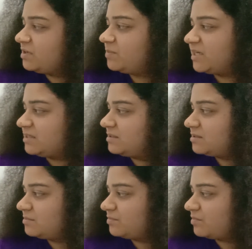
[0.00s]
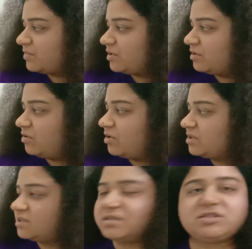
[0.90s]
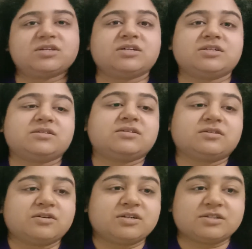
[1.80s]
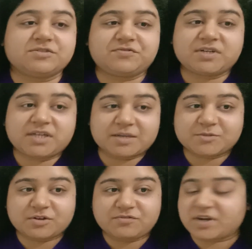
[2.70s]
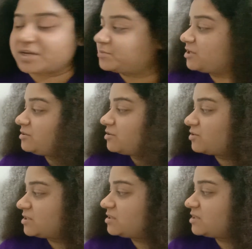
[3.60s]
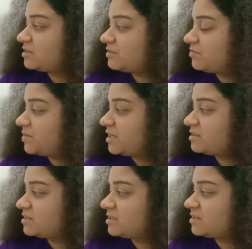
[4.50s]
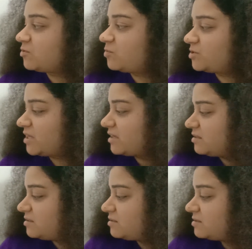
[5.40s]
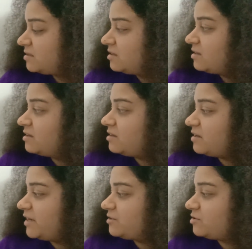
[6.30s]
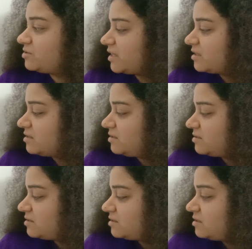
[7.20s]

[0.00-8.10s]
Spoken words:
will place all the different types of hybrid crosses that we have made. This is homozygous, heterozygous,